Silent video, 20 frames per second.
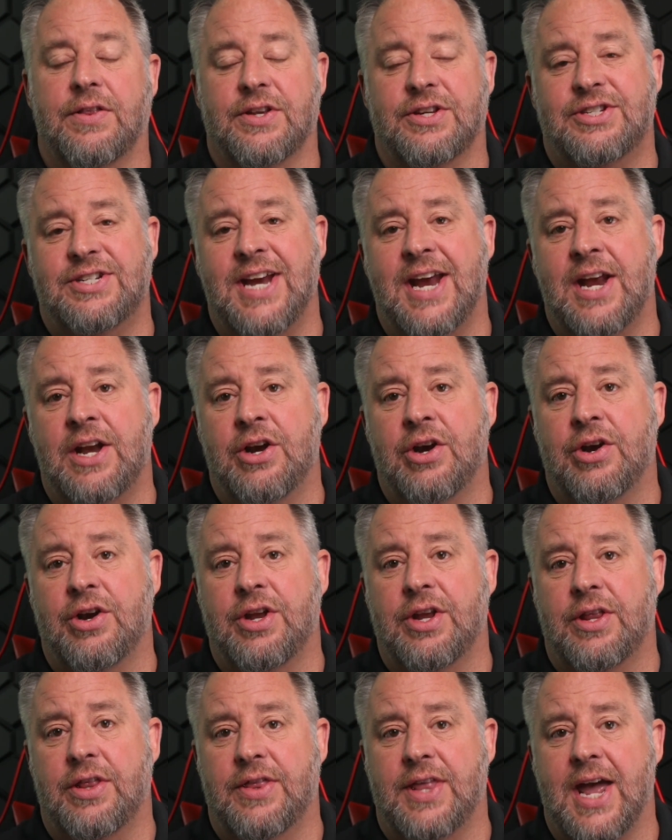
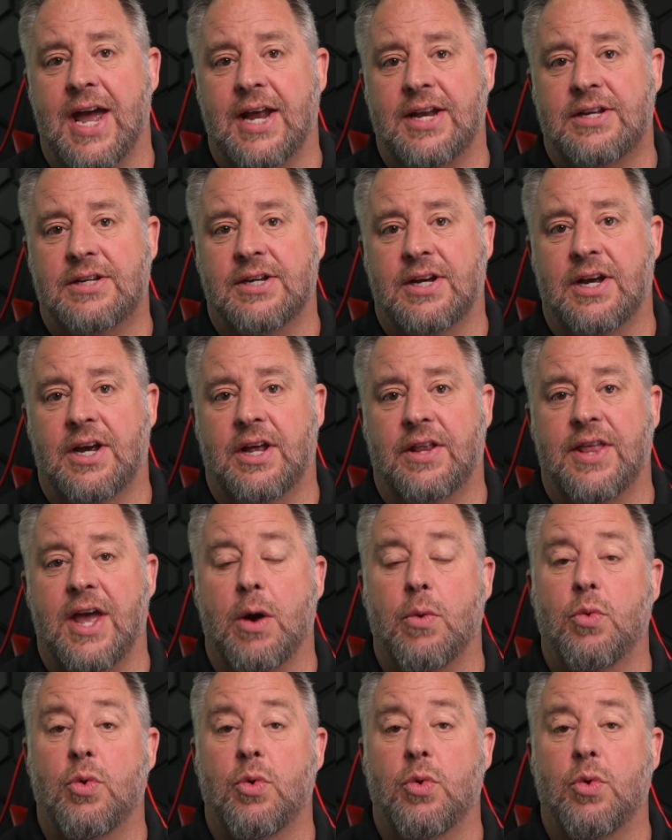standard that